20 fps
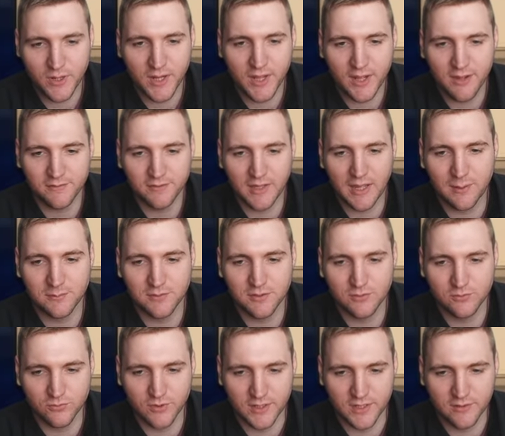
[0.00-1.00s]
we have
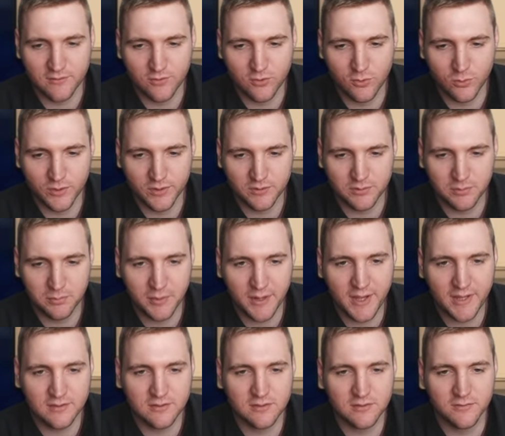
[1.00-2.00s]
Captain Reeve, who is
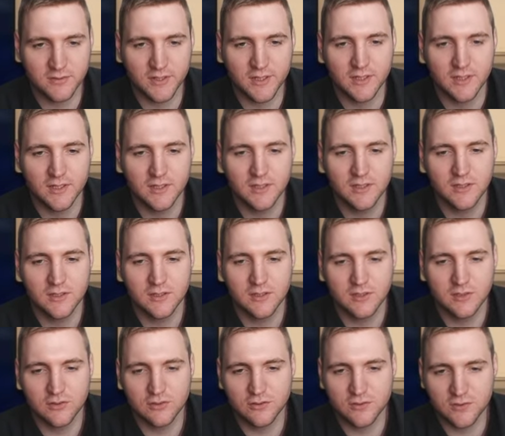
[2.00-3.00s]
passively
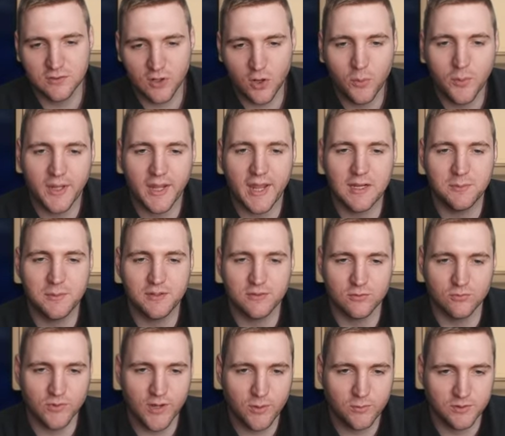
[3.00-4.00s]
slowing
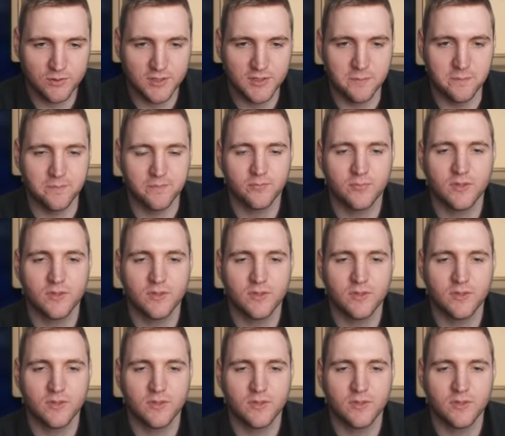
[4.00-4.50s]
enemies around him.